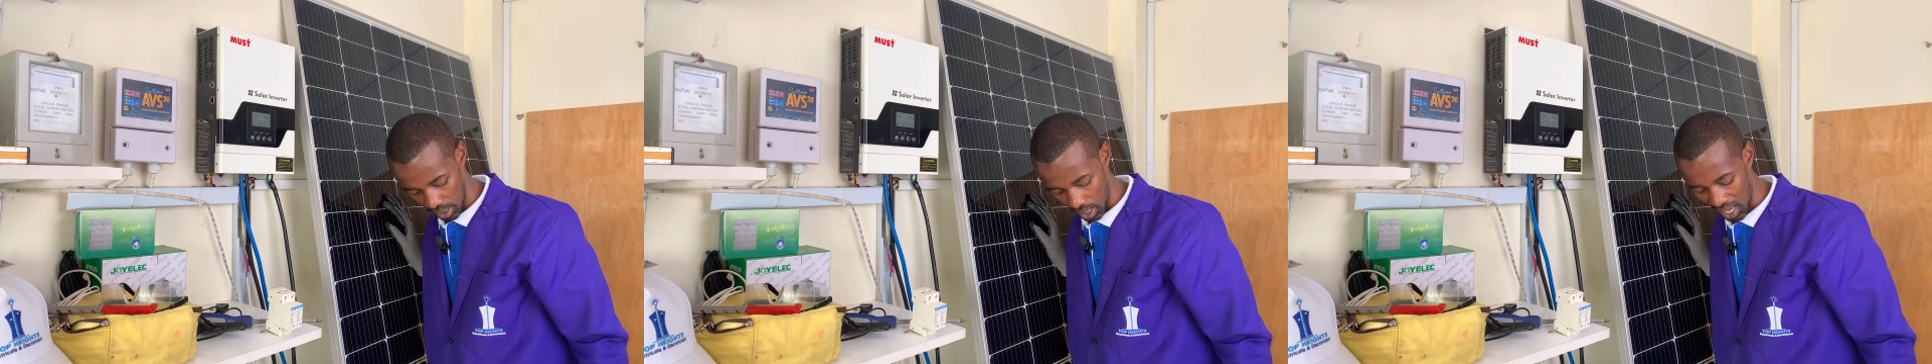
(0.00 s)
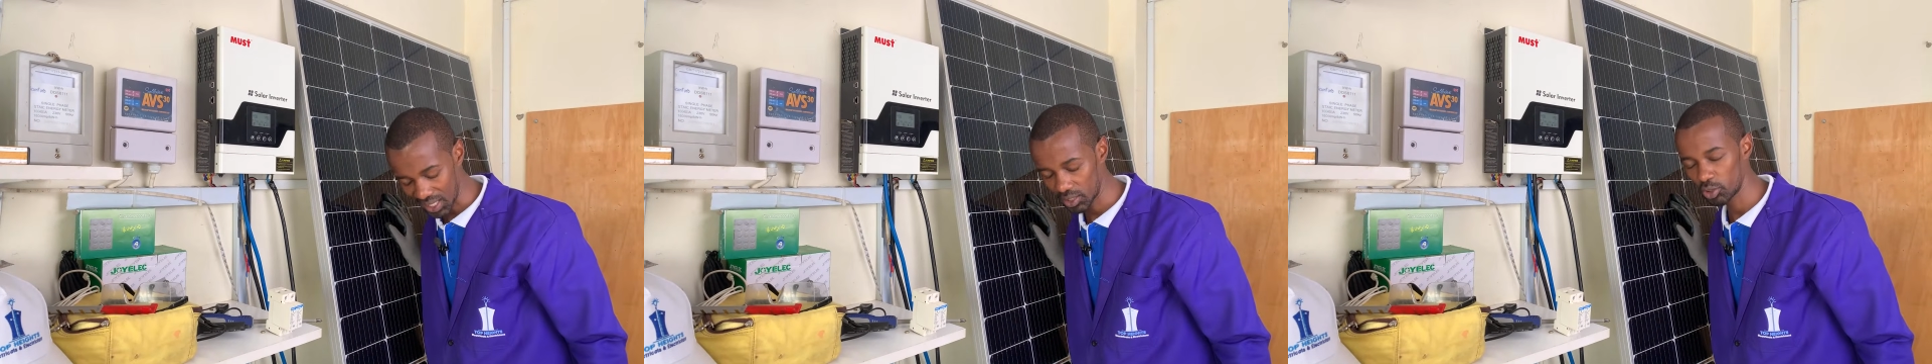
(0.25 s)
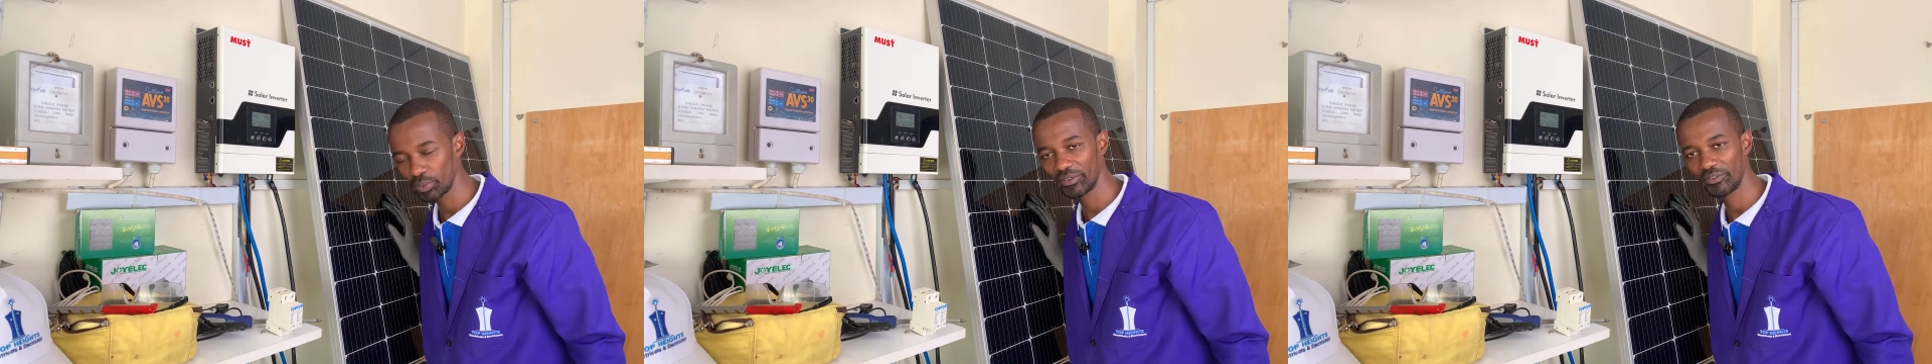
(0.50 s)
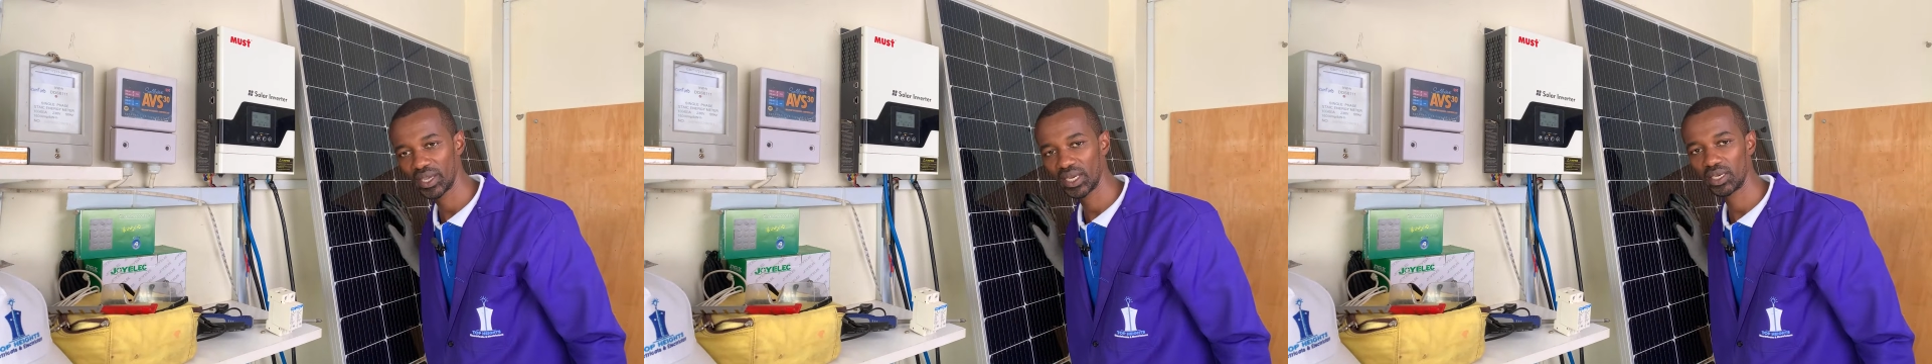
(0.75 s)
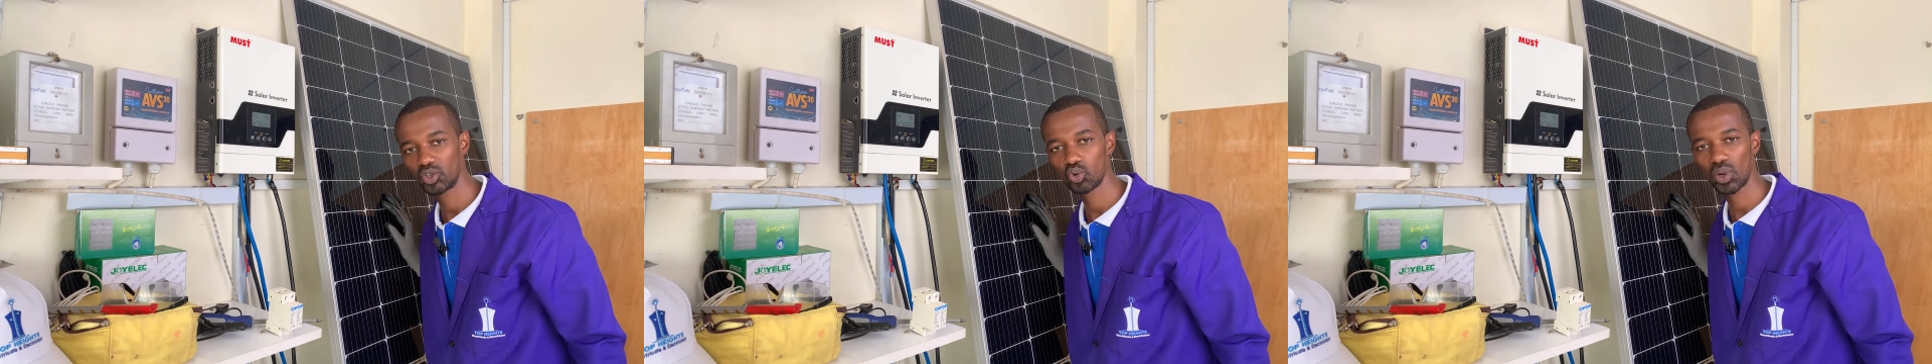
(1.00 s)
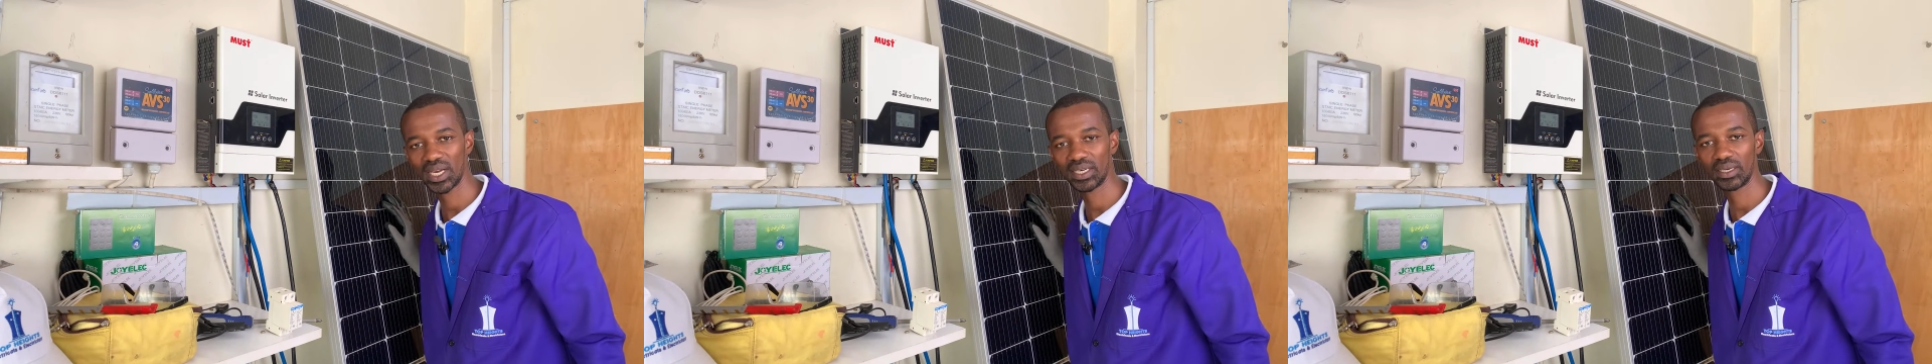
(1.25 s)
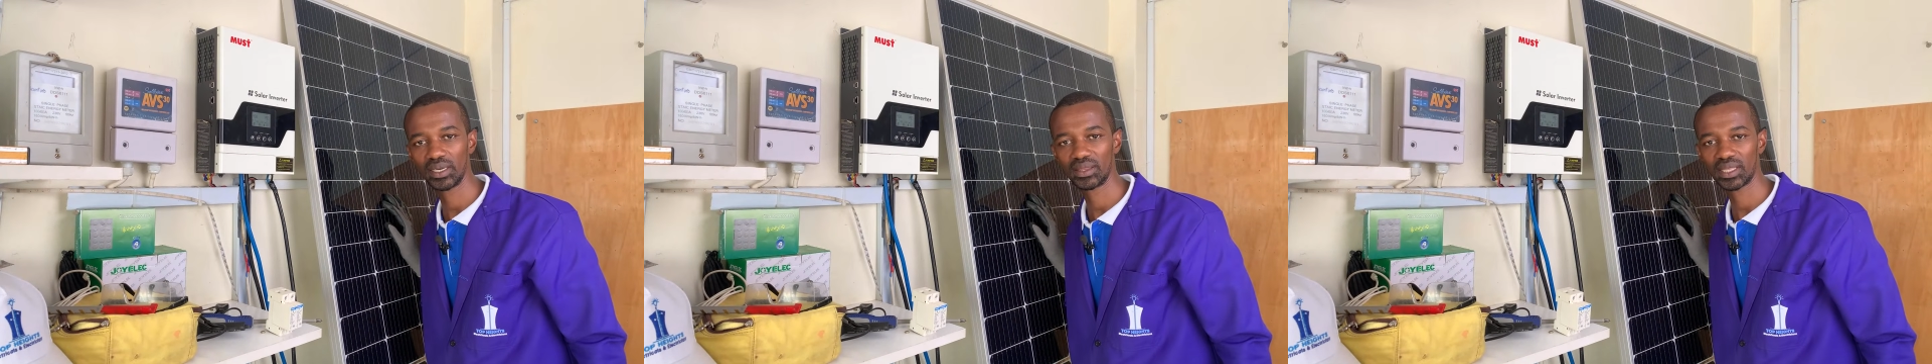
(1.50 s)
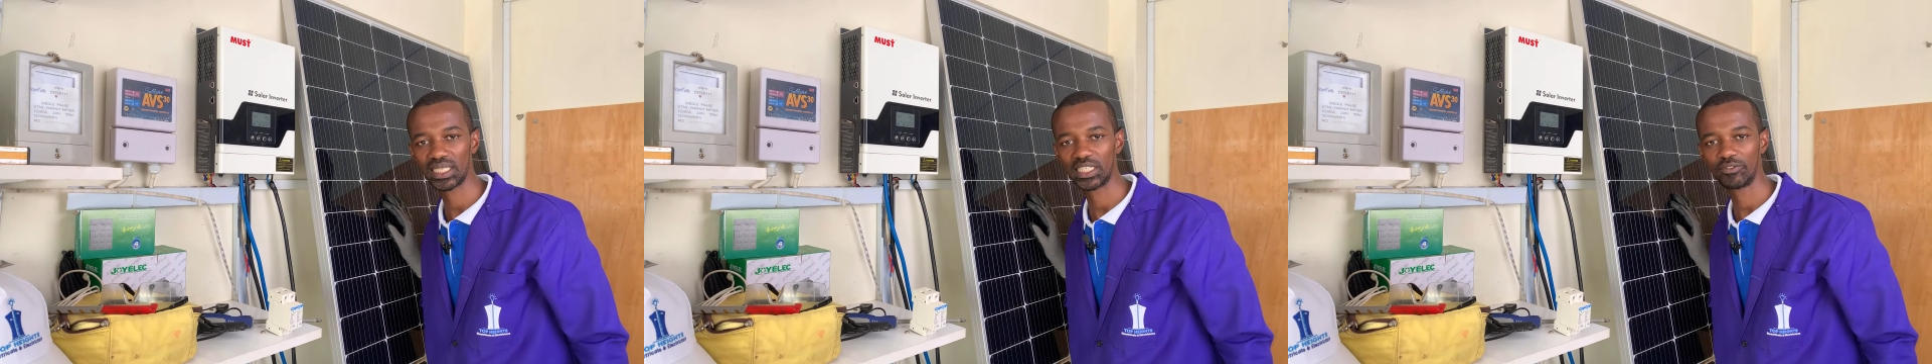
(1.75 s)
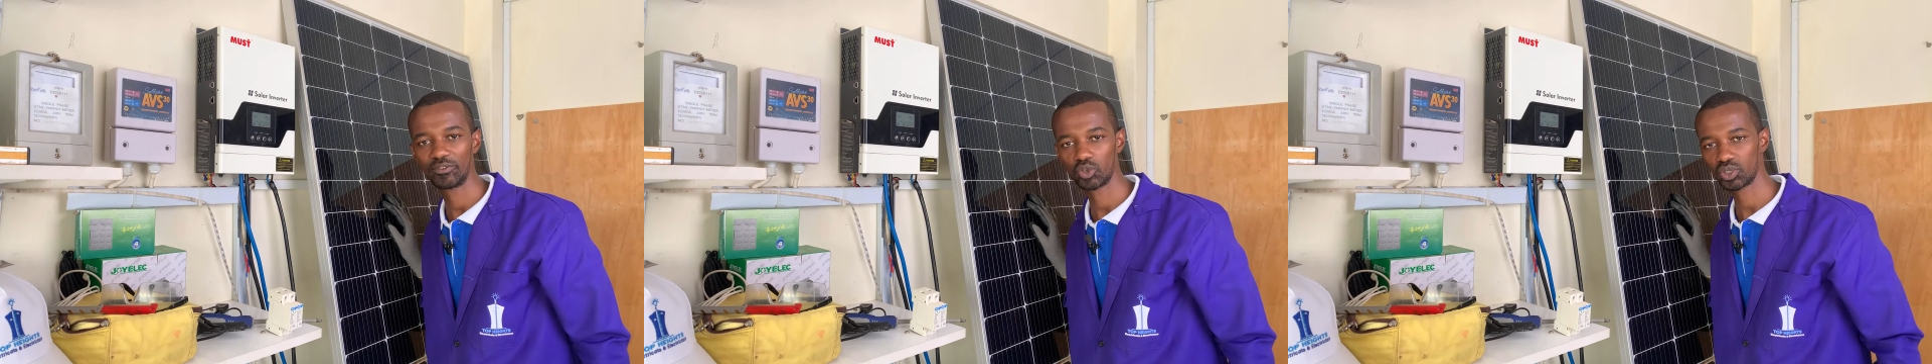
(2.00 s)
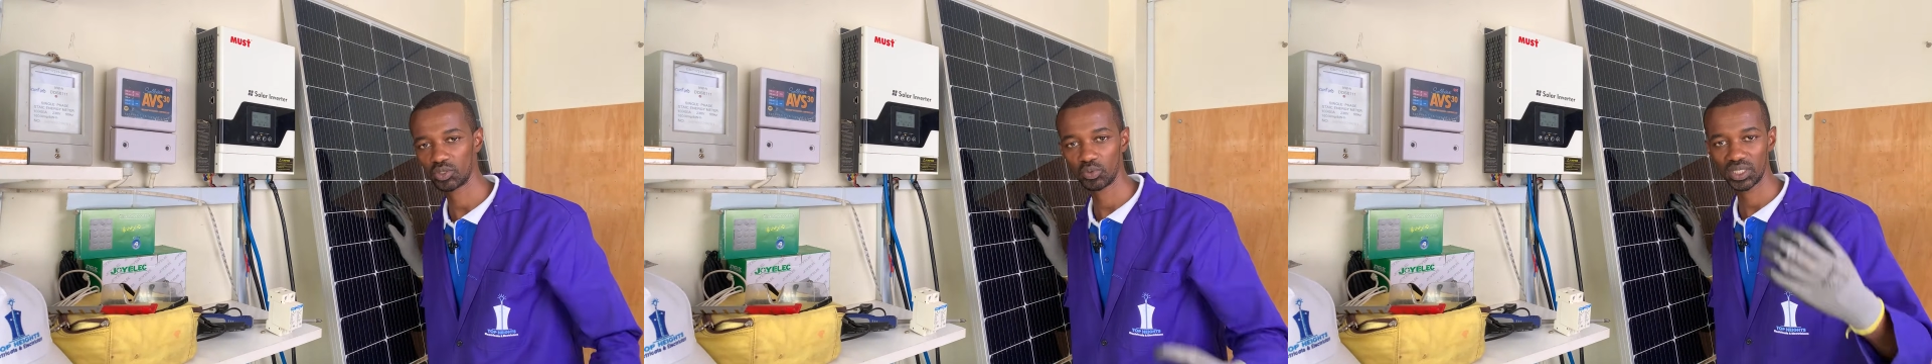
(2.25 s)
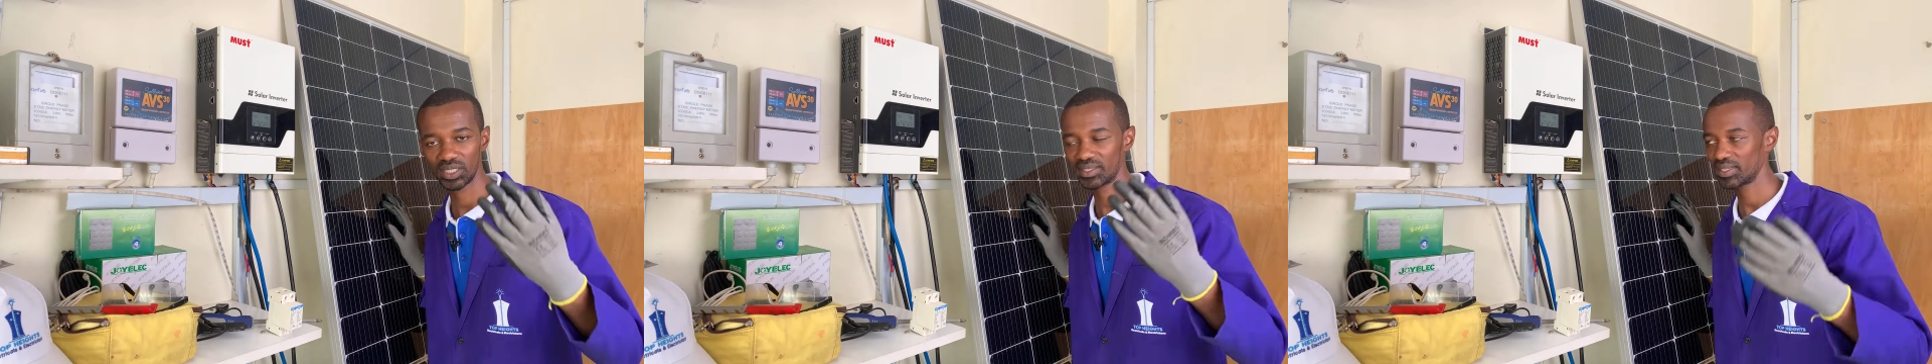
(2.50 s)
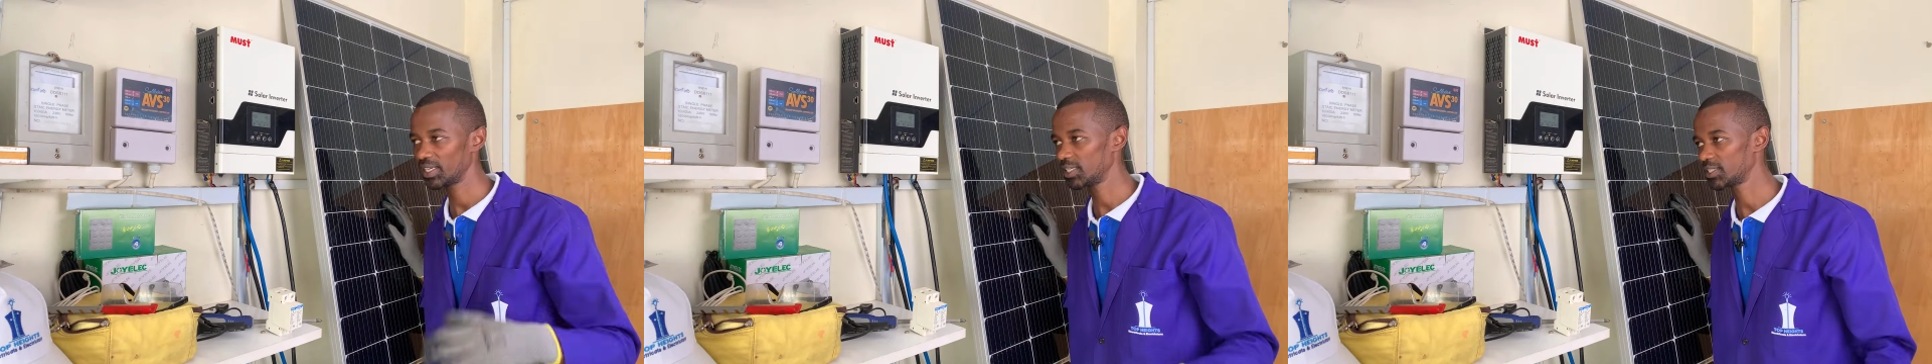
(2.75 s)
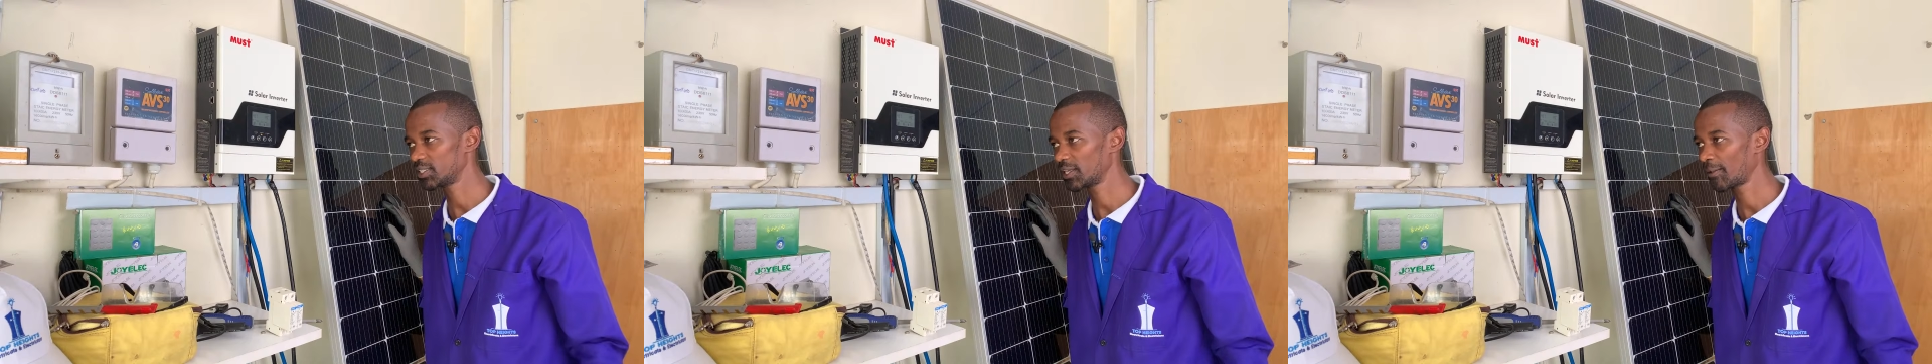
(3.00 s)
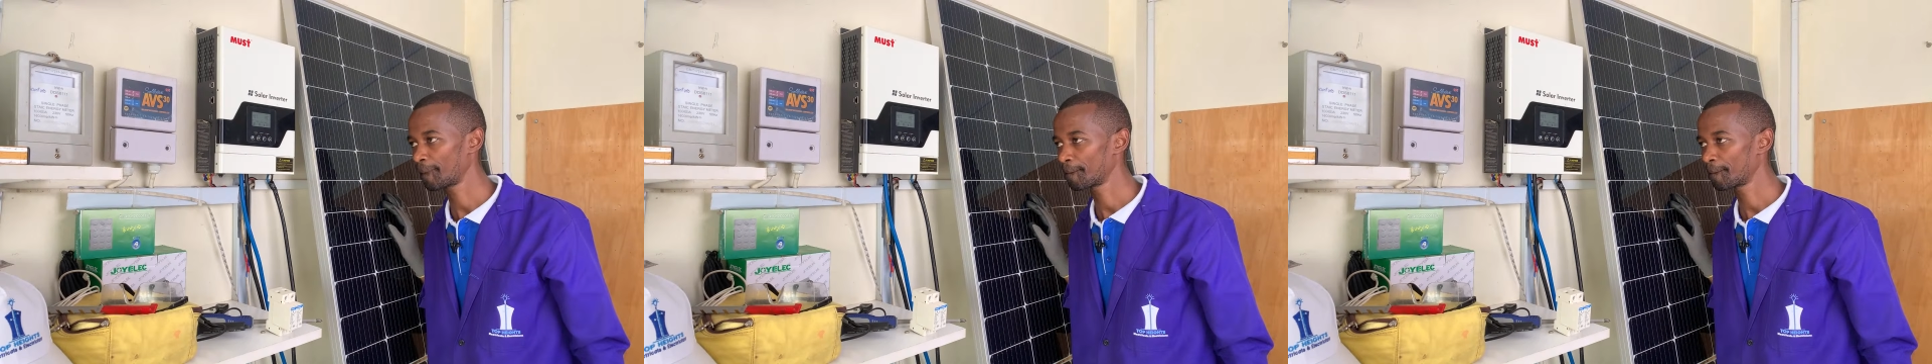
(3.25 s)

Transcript: has to be fed 230 volts, which is AC.